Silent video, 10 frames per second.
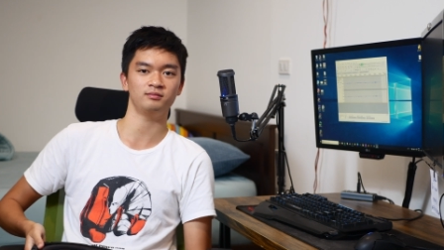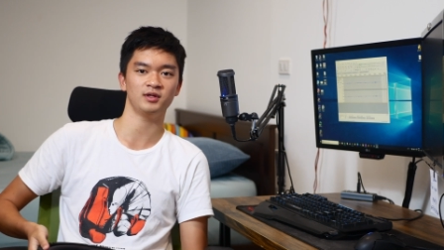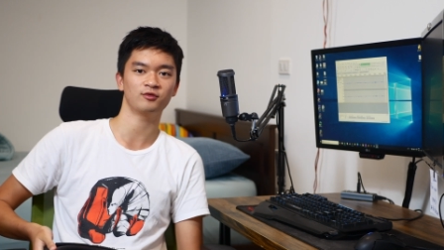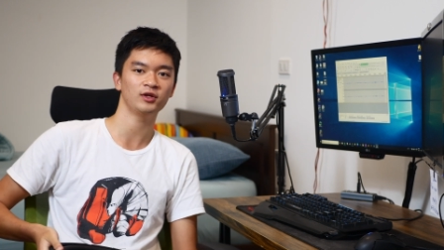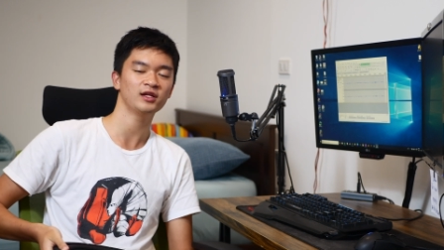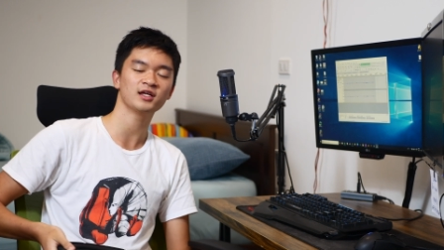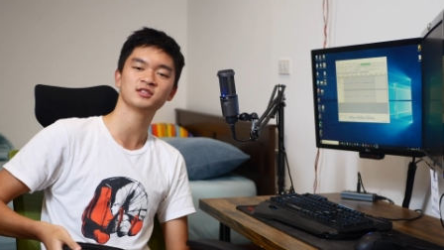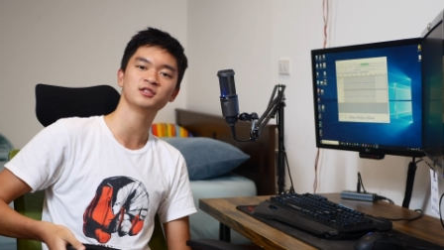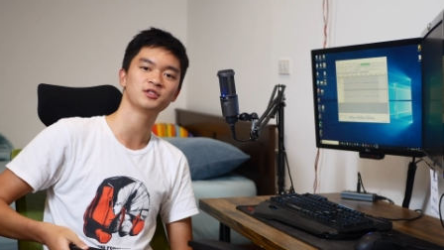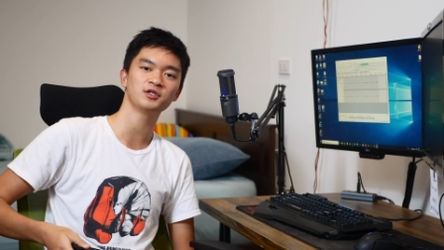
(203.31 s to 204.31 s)
be a really nice
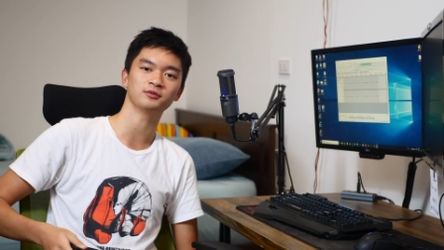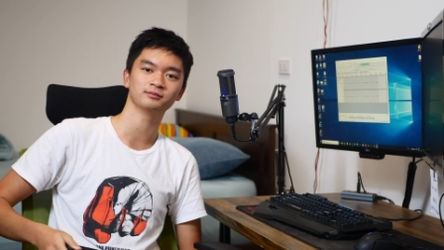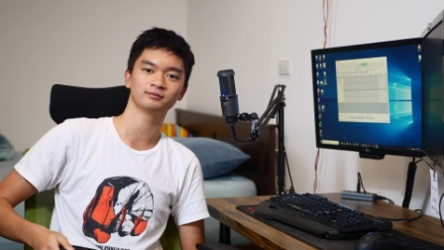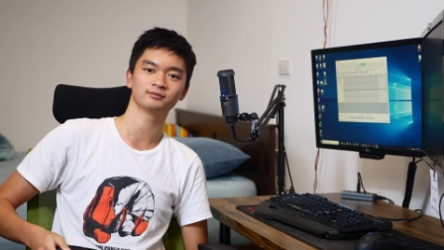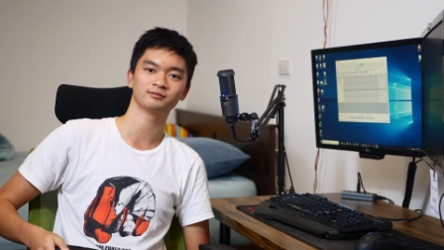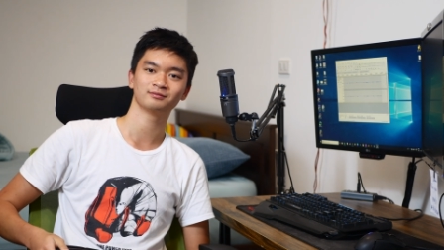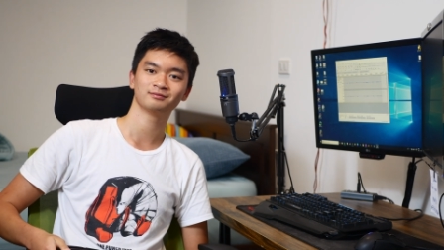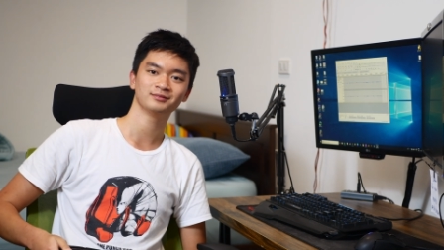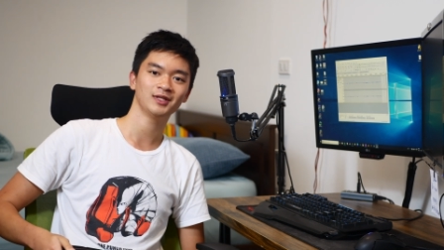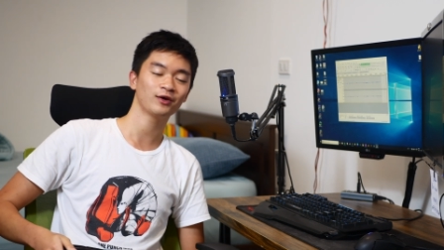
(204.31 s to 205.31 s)
thing to do.
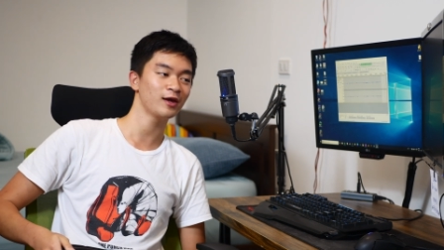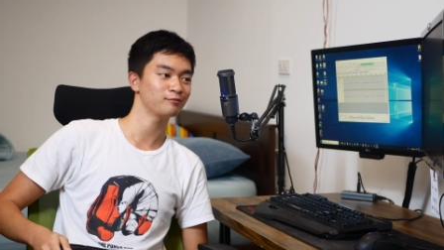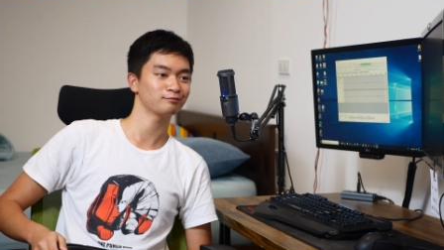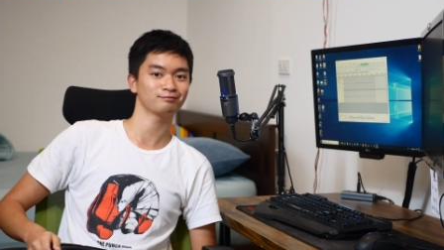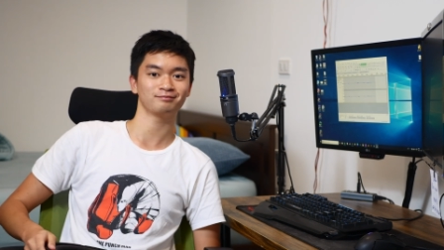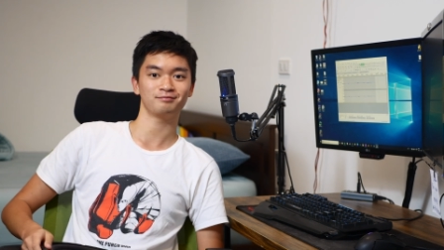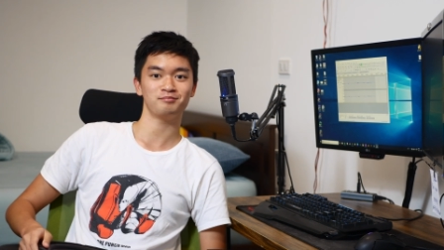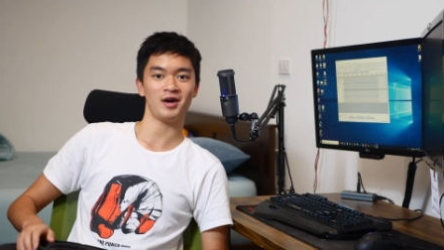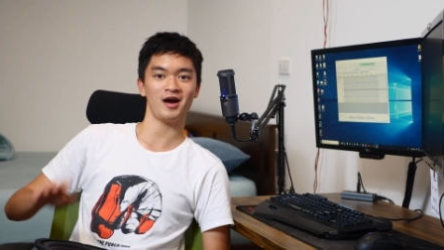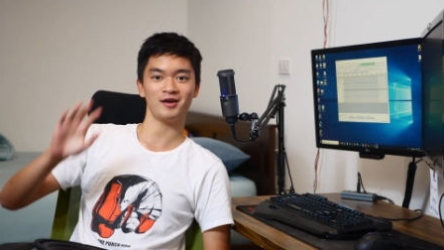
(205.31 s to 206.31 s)
Okay,
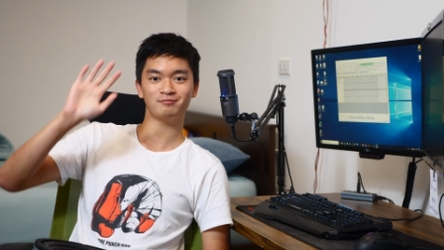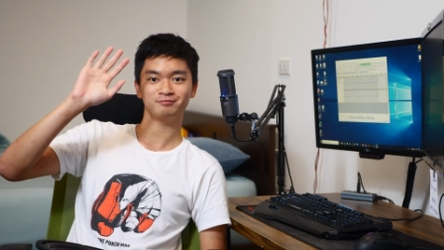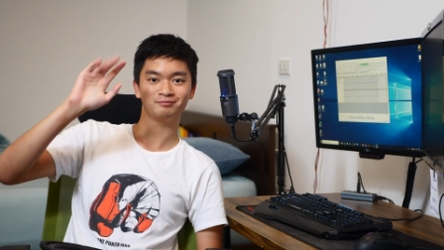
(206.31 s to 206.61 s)
bye.